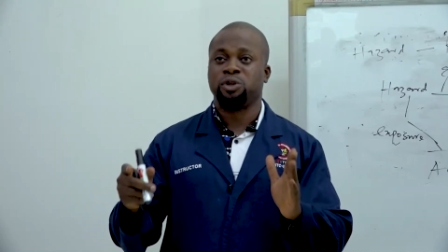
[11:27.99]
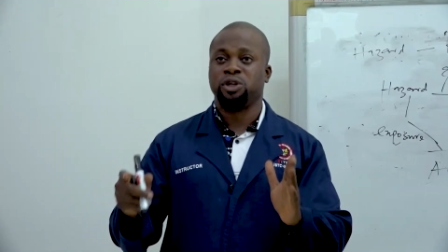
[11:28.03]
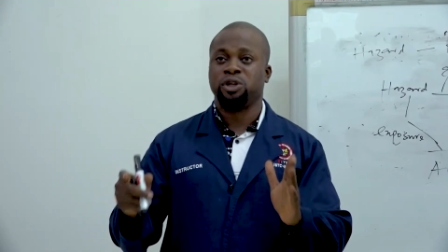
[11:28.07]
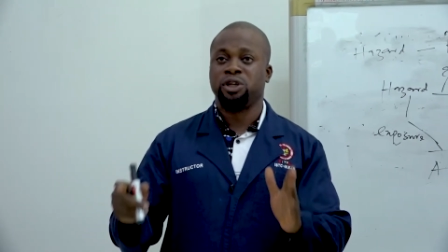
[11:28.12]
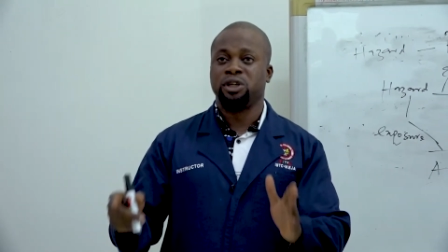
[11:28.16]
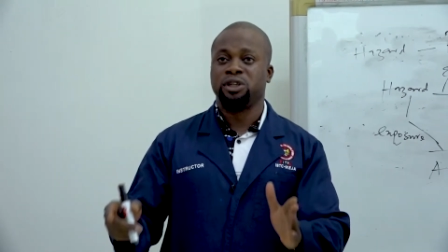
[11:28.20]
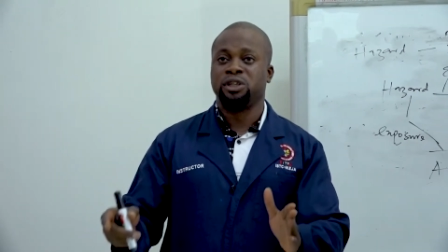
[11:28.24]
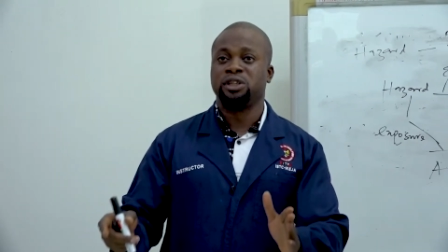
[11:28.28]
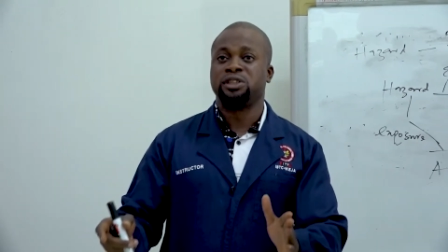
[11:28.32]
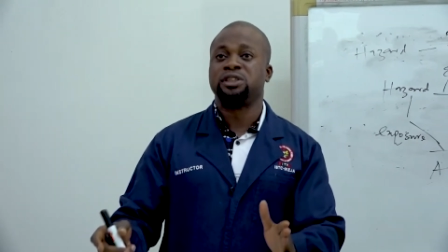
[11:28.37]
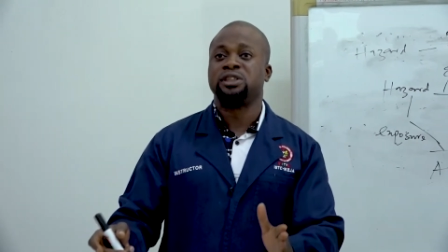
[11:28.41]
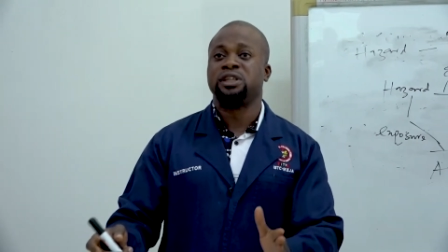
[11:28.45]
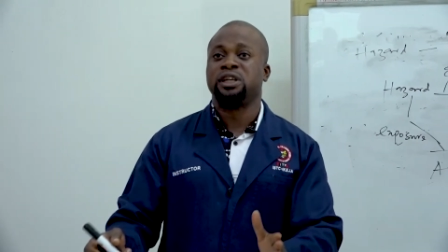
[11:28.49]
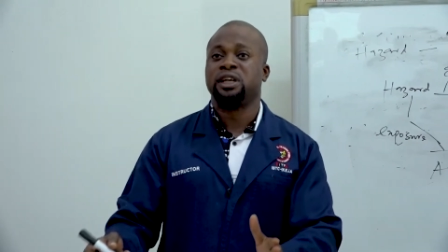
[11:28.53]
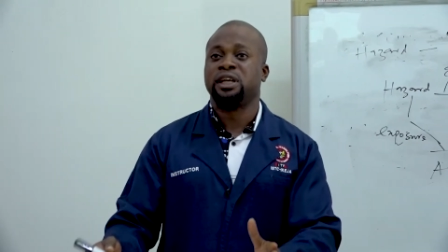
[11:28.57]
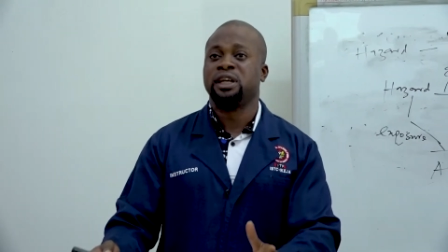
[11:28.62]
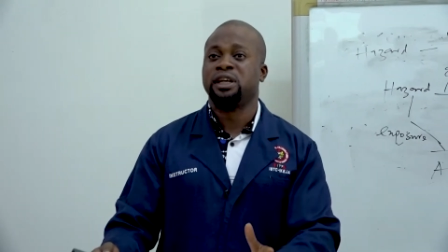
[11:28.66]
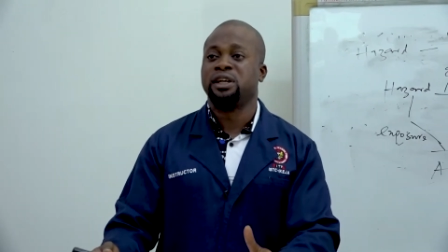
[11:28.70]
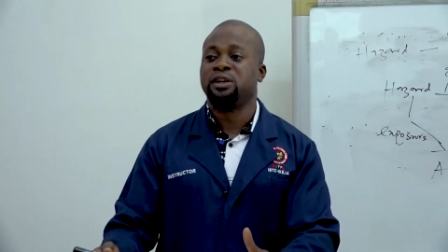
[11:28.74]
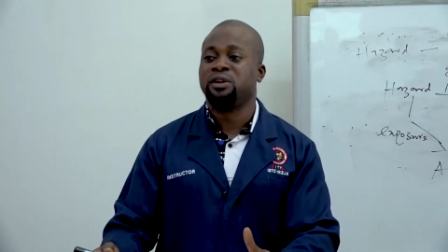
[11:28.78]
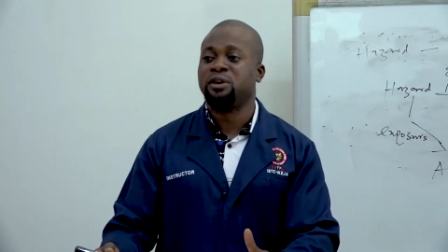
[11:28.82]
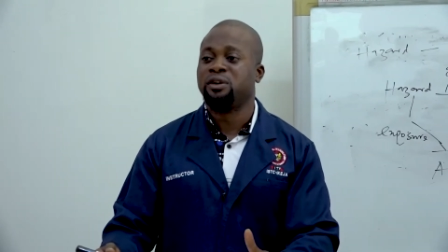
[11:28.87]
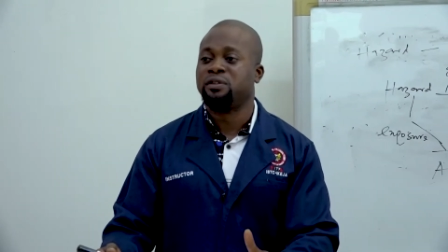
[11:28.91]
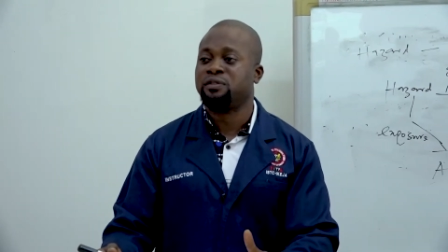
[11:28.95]
this is the
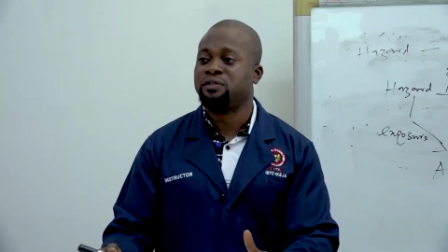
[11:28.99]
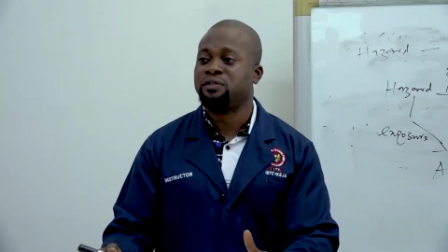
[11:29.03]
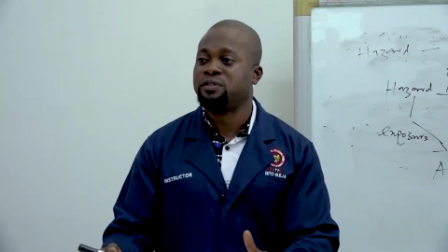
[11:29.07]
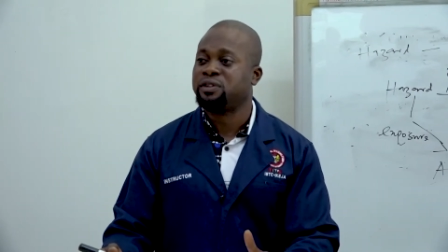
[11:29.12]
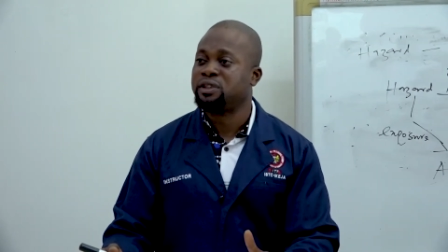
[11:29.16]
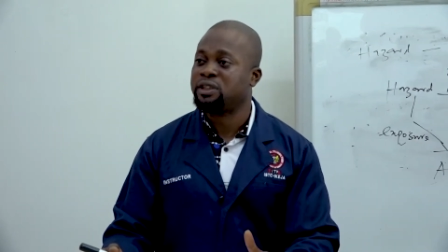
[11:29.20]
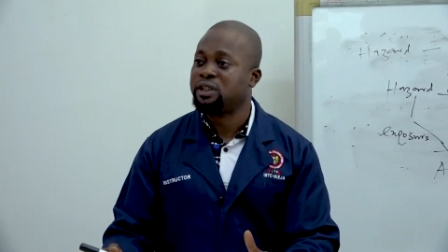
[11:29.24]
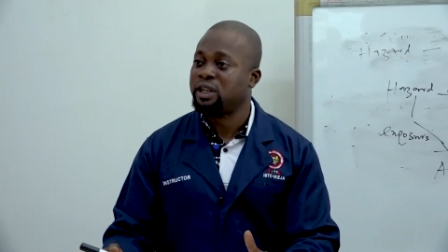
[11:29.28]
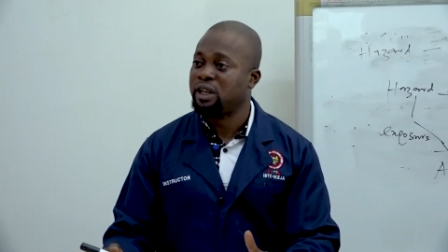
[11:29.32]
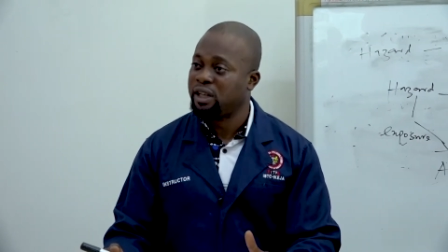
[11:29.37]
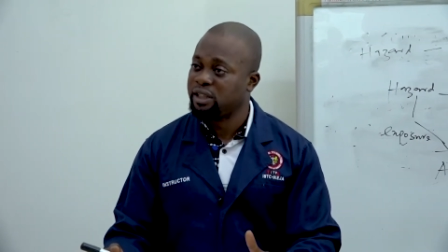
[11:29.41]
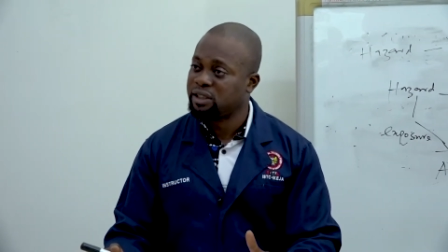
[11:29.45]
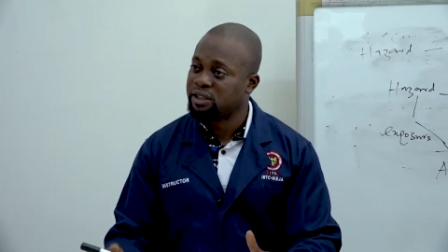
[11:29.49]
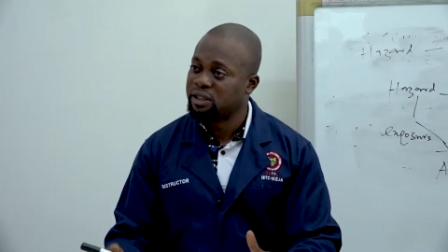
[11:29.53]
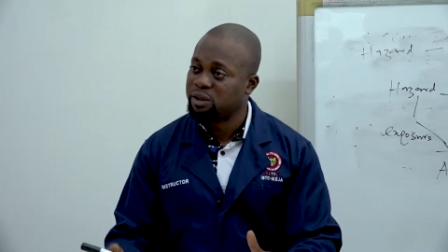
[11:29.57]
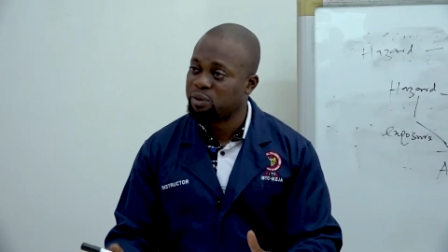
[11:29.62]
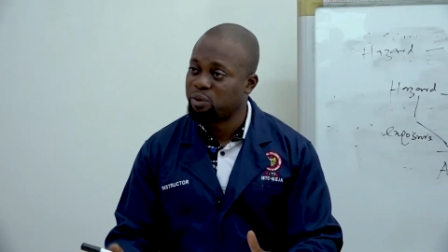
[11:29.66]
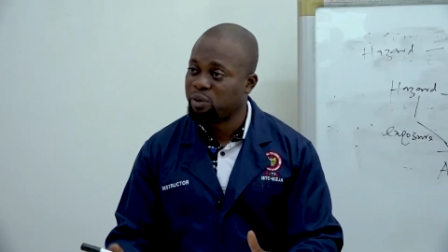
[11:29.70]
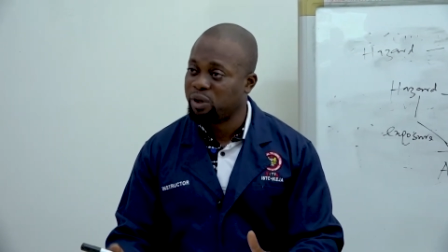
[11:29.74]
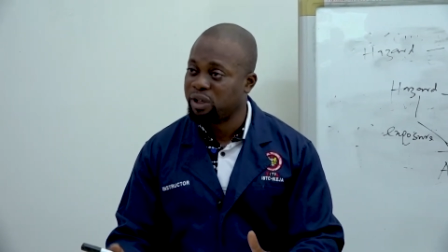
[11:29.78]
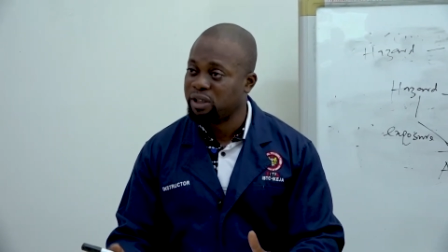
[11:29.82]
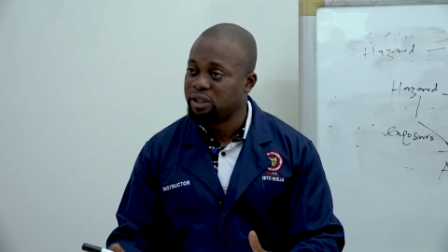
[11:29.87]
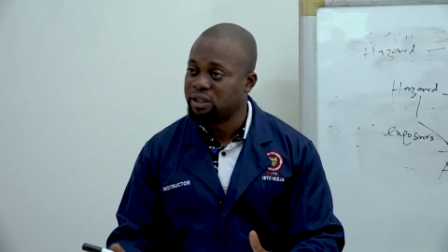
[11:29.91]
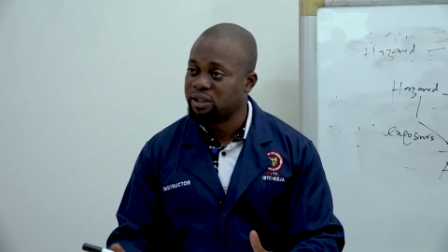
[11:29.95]
end of the lesson
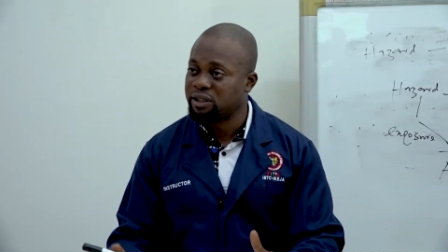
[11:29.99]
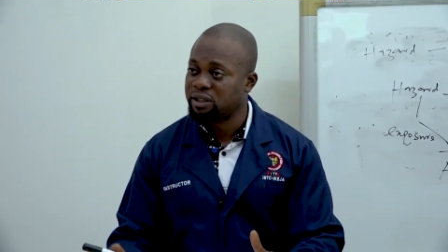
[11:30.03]
1.